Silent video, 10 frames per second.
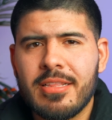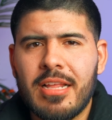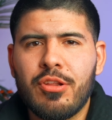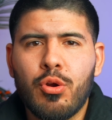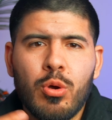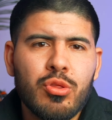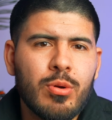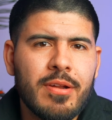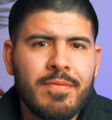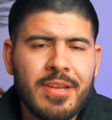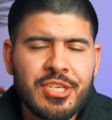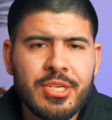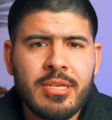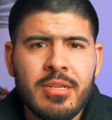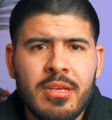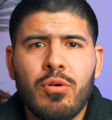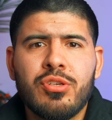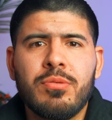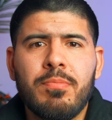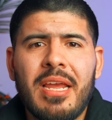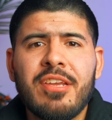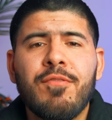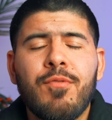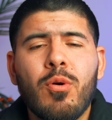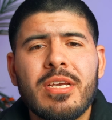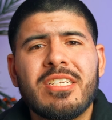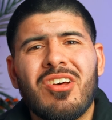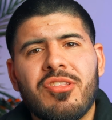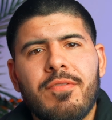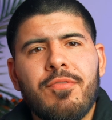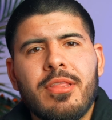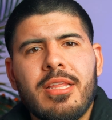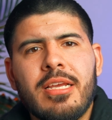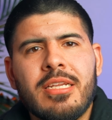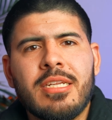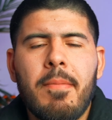that they're going through an eviction or to make you focus on different things.